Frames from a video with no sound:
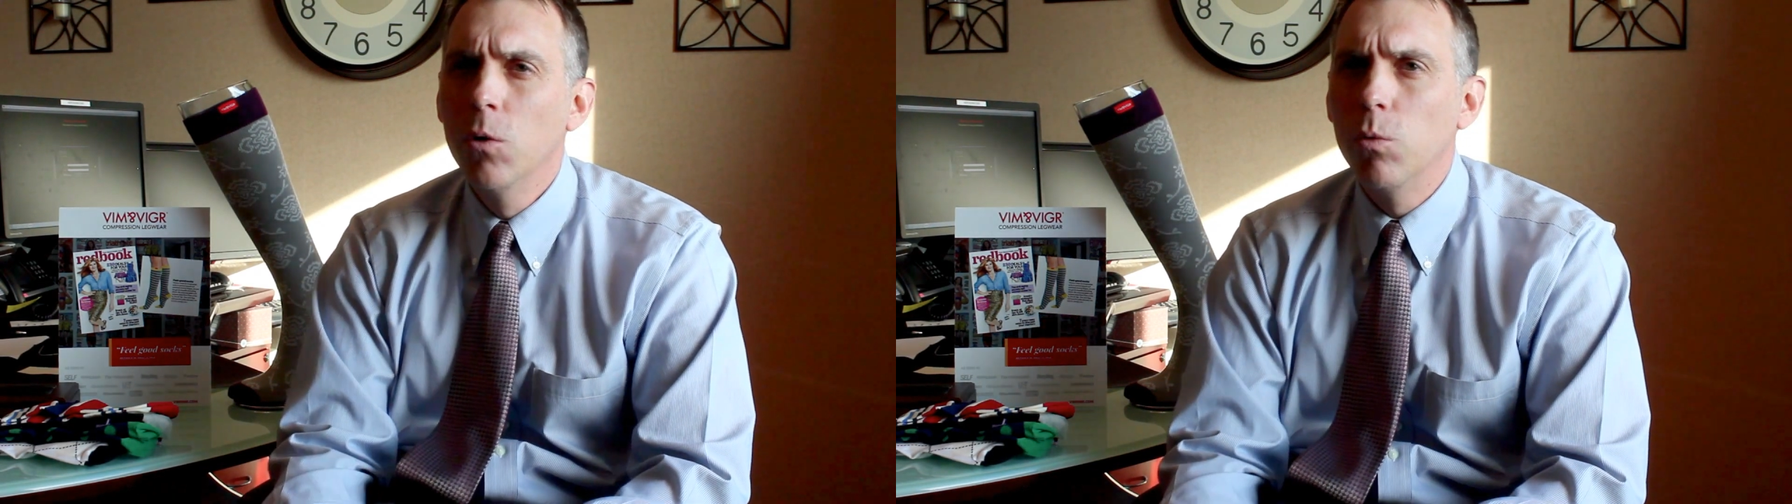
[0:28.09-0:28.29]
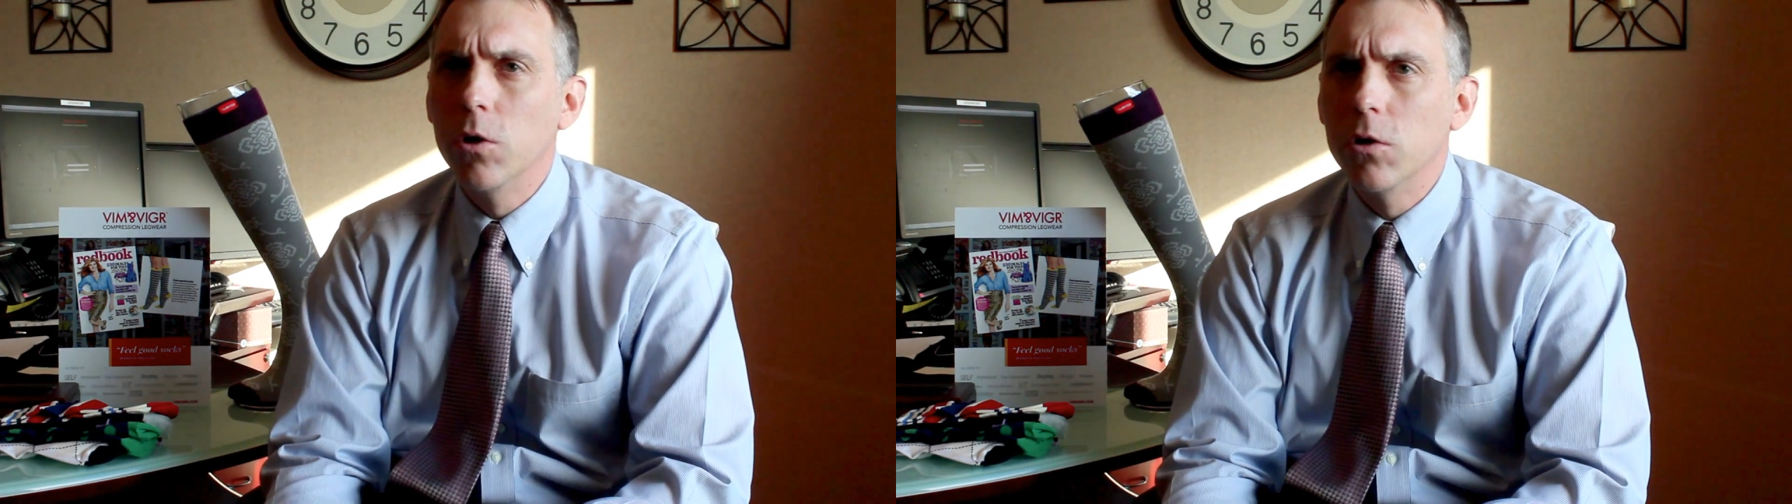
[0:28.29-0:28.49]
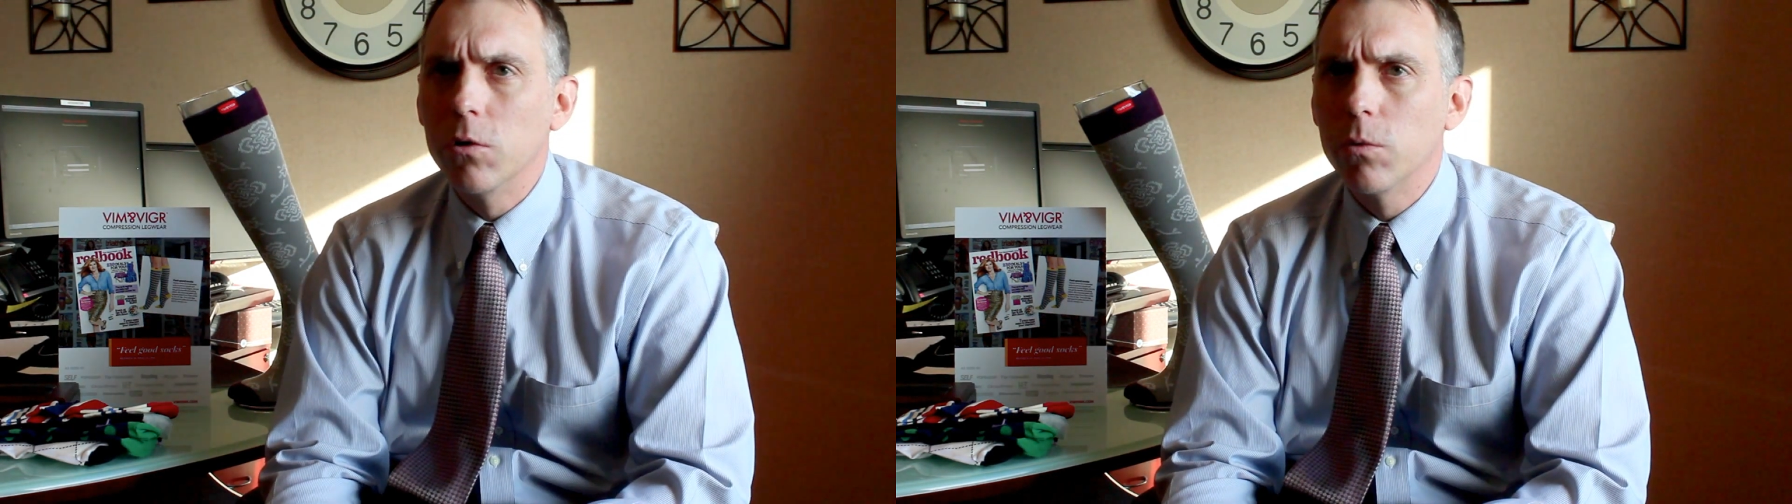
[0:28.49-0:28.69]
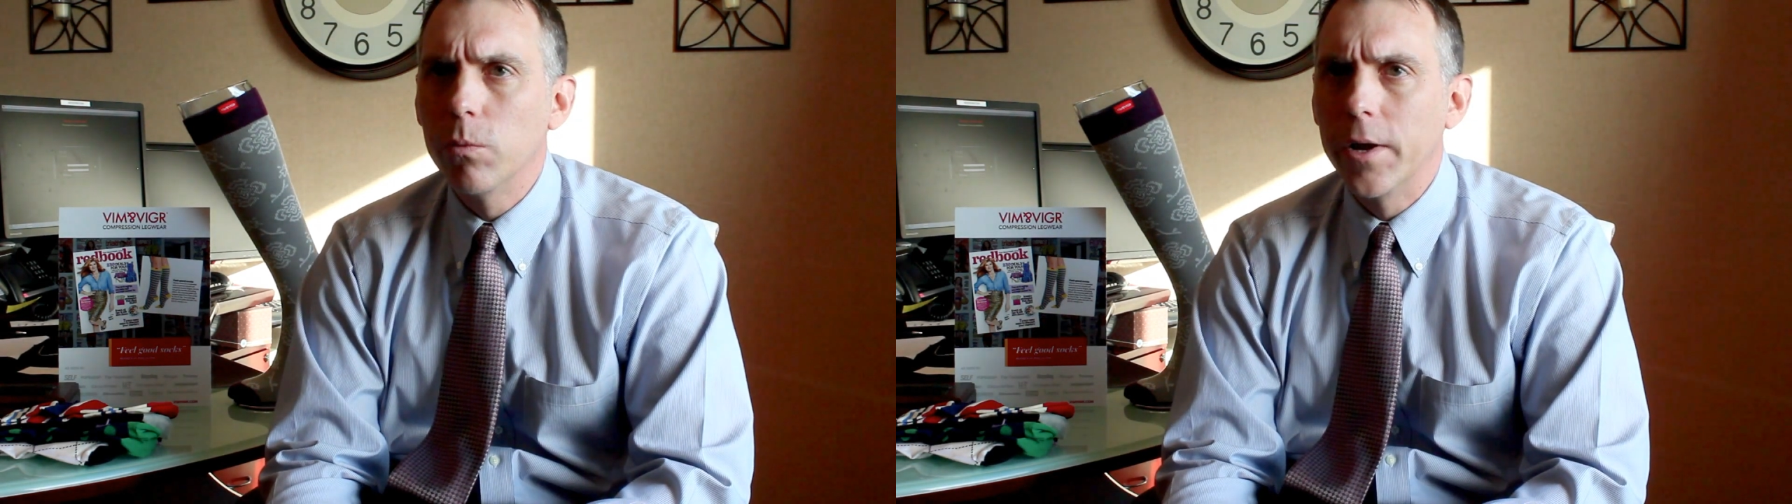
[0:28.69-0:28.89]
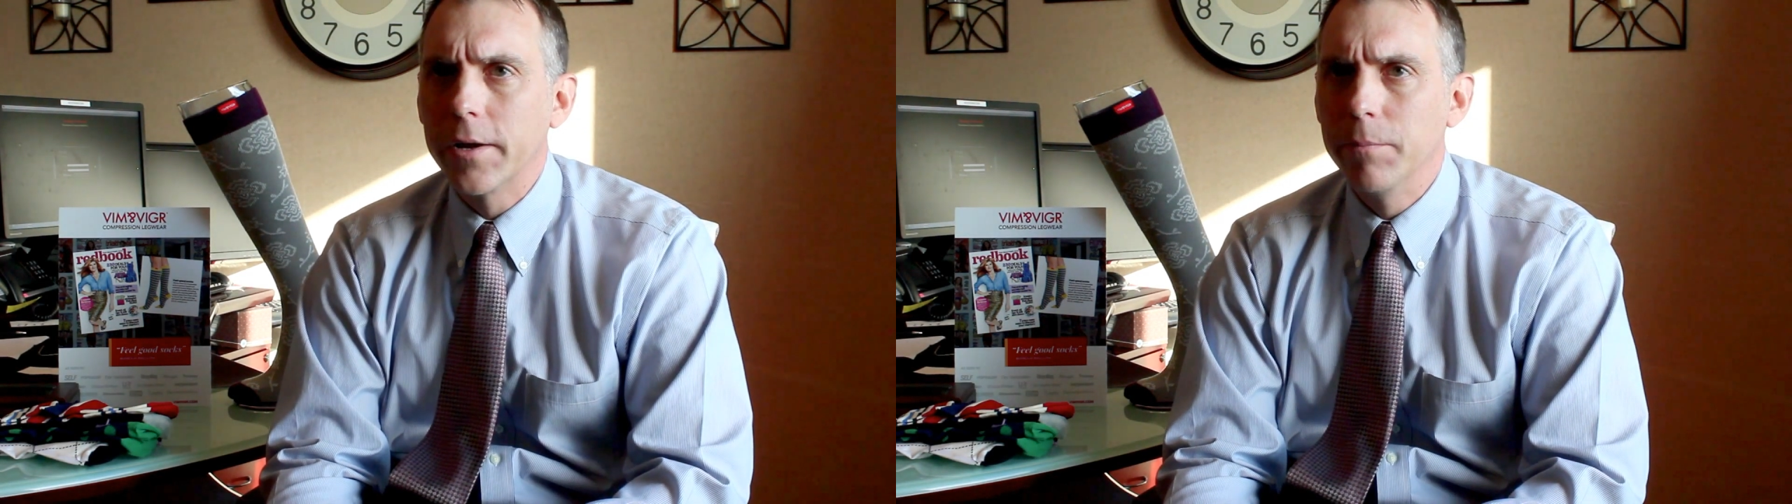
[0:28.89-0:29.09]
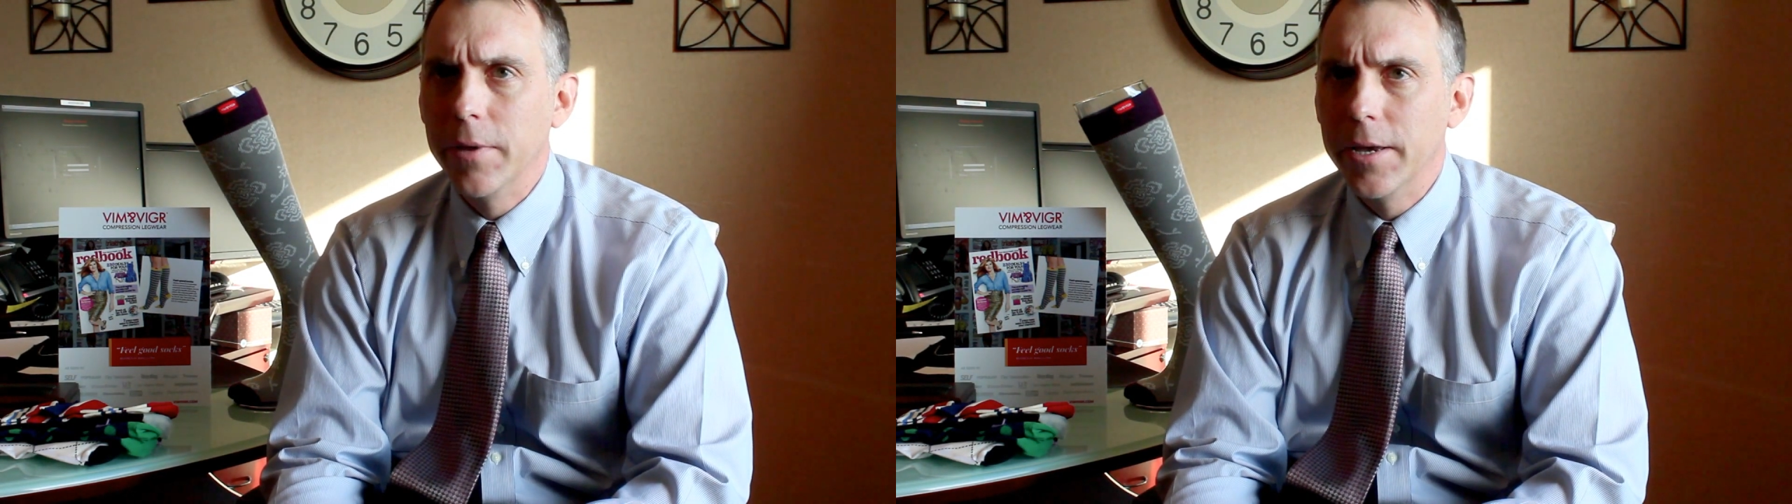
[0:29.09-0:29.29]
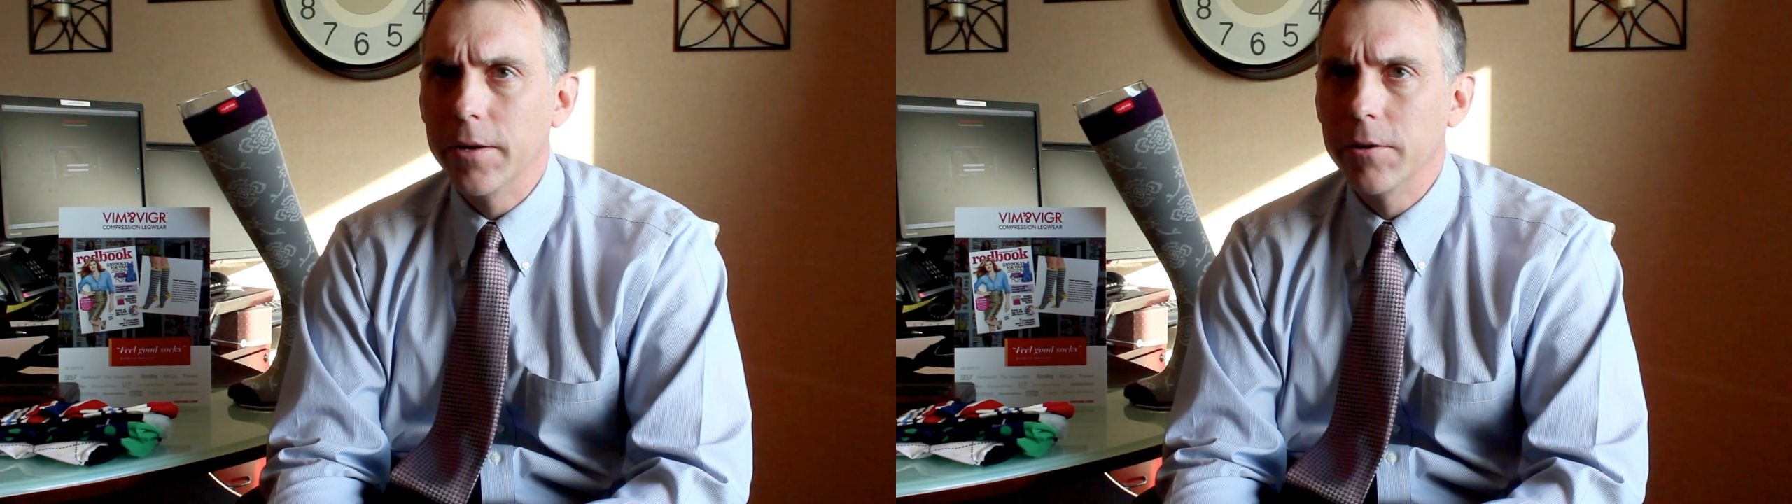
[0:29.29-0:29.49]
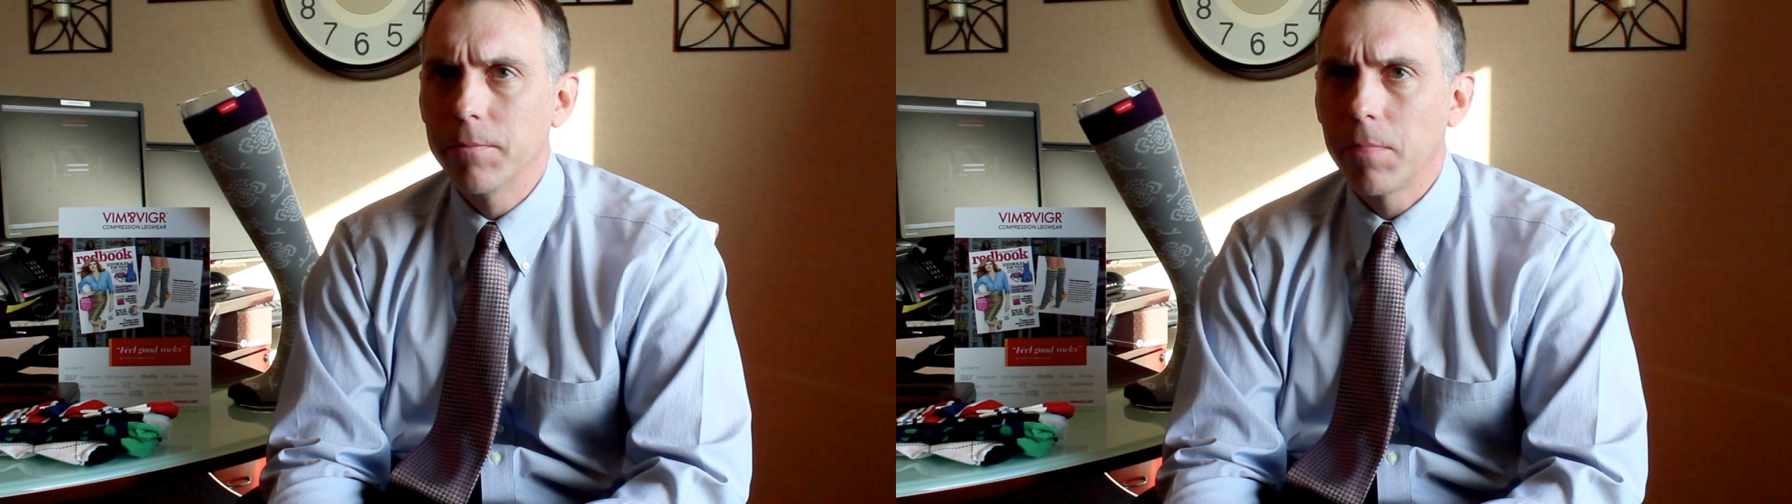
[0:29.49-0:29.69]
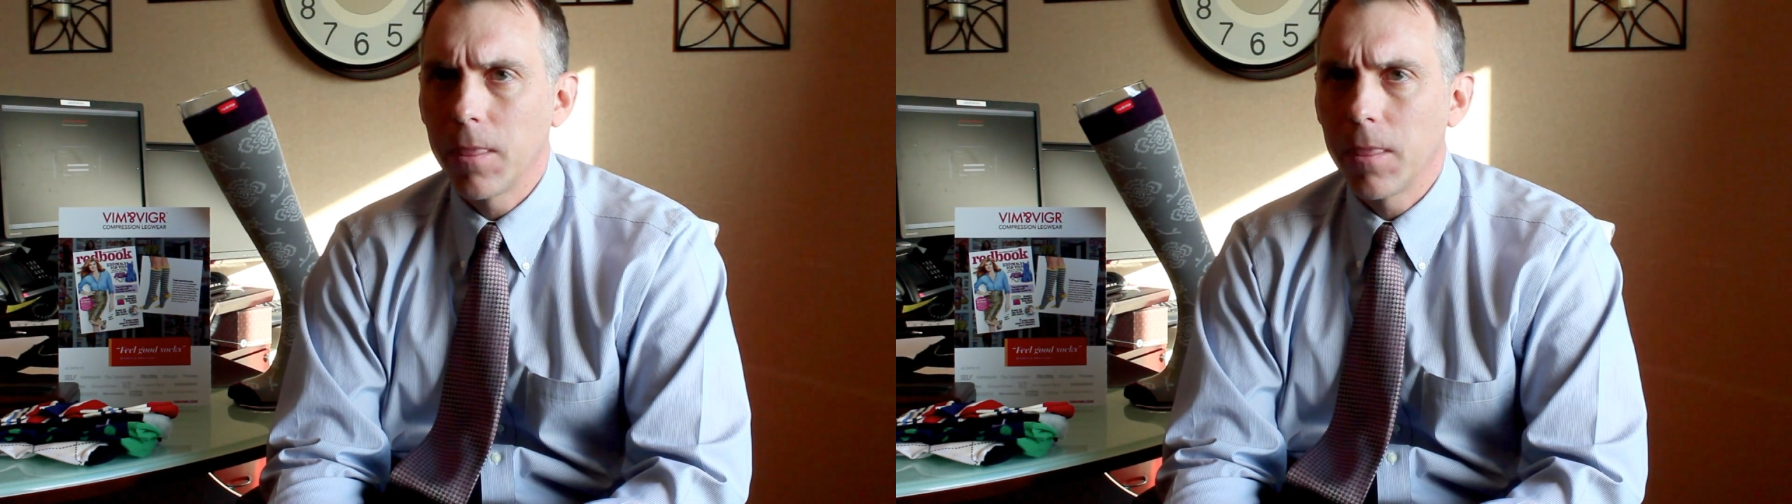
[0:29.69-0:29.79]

will recommend